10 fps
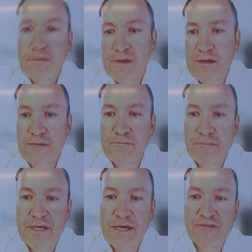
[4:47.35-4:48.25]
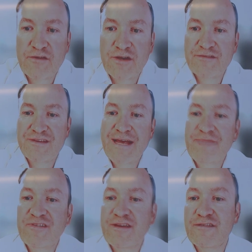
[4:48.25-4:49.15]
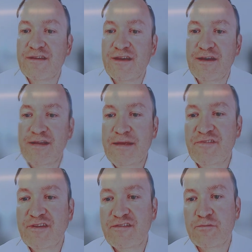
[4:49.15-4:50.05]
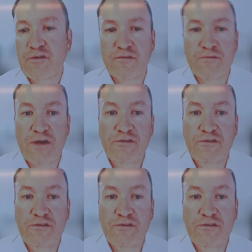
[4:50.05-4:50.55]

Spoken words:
So as the name says, it was a round